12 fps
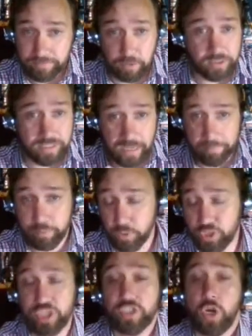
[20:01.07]
For example,
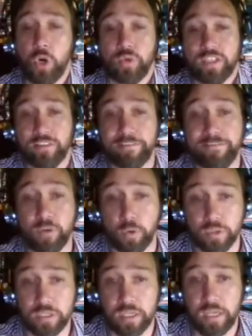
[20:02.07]
she's holding the
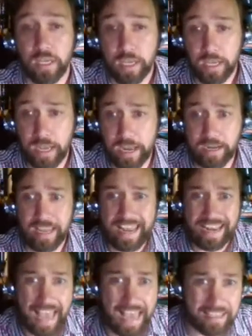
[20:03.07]
fort.
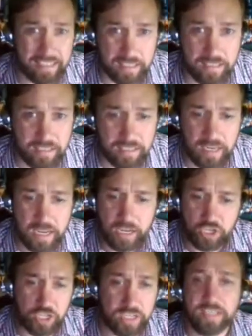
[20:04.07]
In essence,
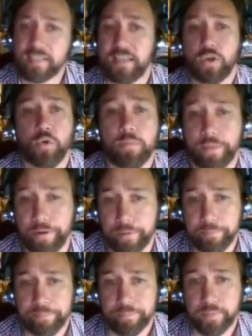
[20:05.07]
she is a single mother.
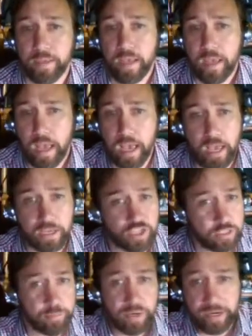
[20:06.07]

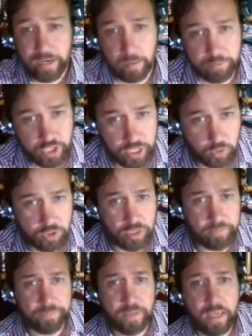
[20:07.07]
She's bringing up
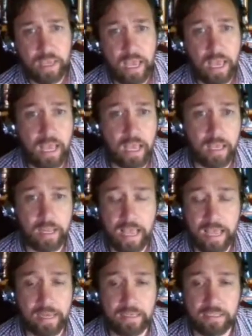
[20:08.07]
children.
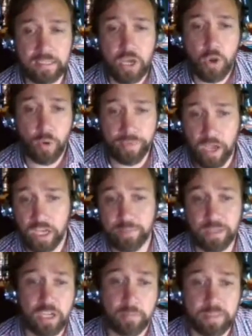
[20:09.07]
And when the
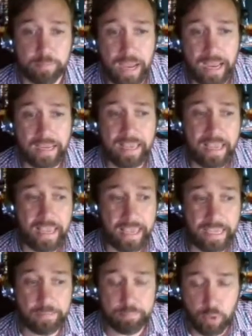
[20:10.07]
husband comes back,
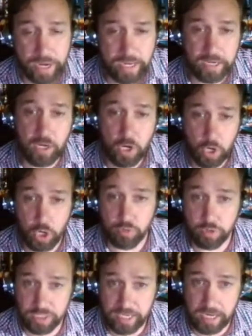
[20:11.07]
he's breaking her
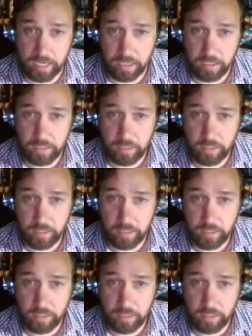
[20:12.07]
routine.